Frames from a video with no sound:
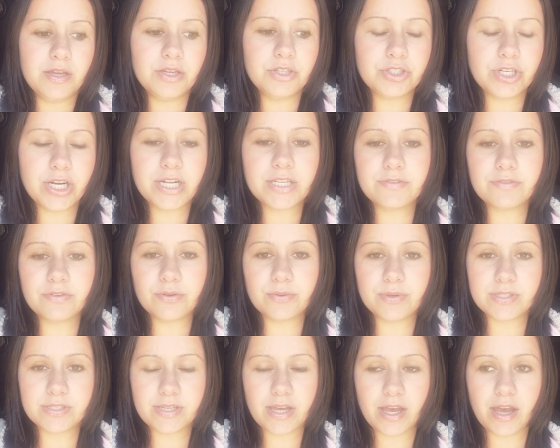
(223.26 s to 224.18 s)
Transfer
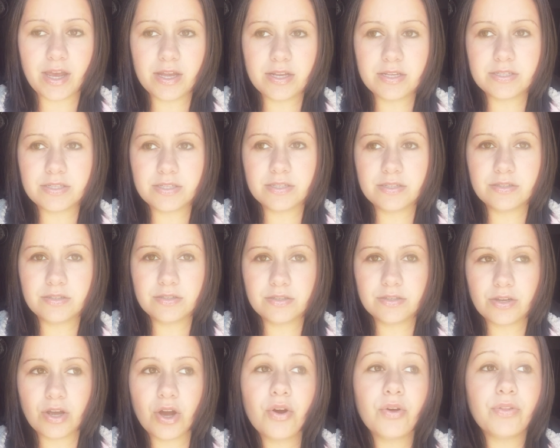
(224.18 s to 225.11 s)
was set.
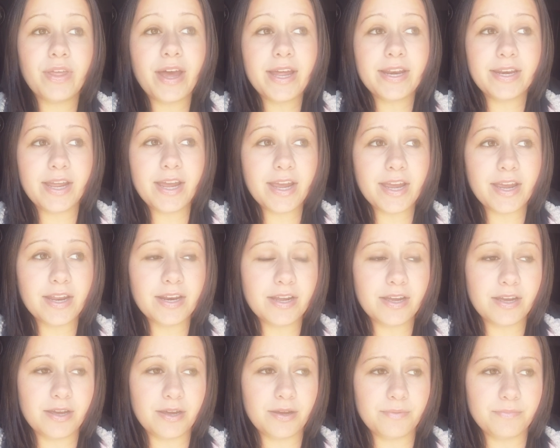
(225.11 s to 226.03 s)
Oh, that night,
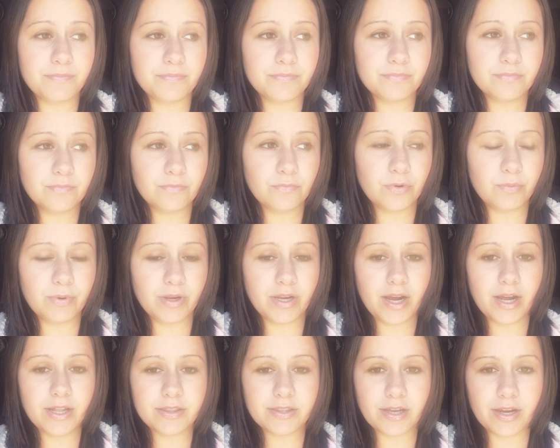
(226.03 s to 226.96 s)
when we
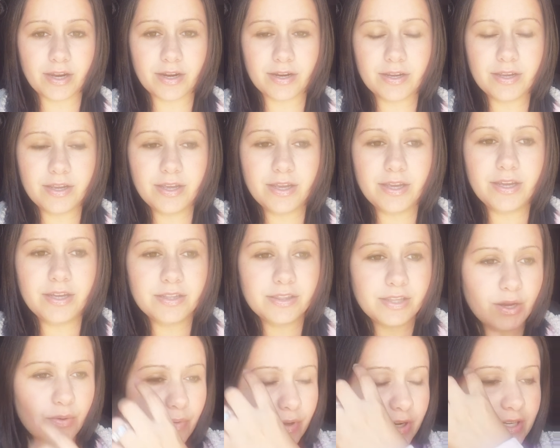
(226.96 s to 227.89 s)
got there,
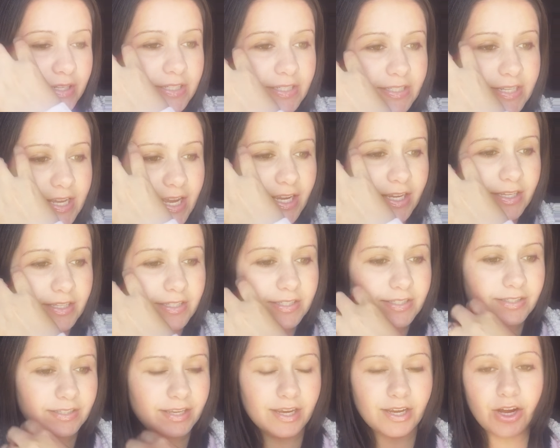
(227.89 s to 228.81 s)
they wanted to take
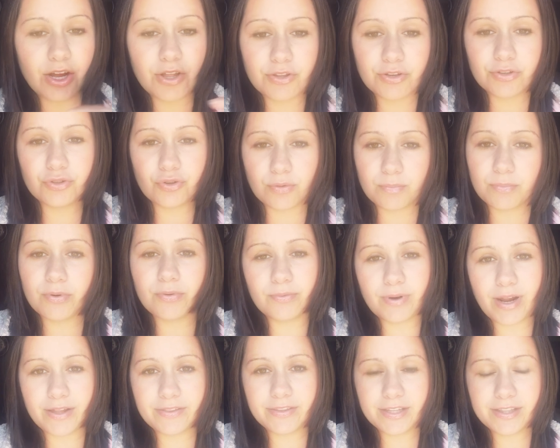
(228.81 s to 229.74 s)
us like on their normal
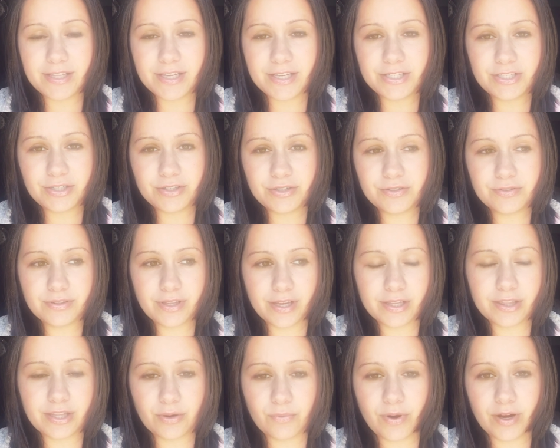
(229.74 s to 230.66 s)
route that they do,
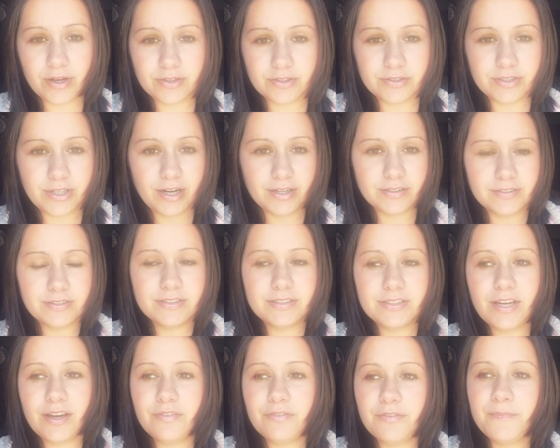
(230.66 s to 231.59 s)
like they walk their dogs and
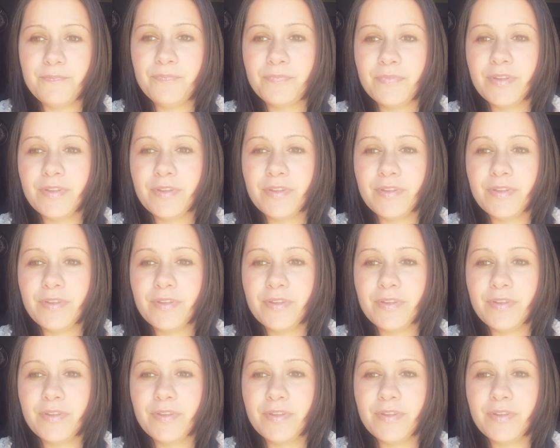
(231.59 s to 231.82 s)
stuff.